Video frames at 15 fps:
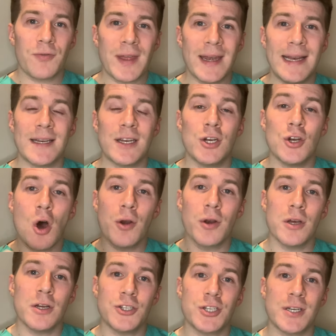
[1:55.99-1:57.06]
they need a
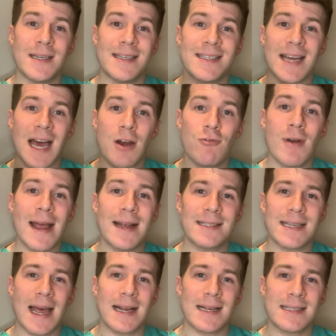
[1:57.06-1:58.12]
non-urgent
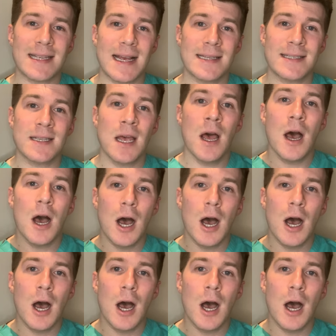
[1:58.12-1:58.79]
direct access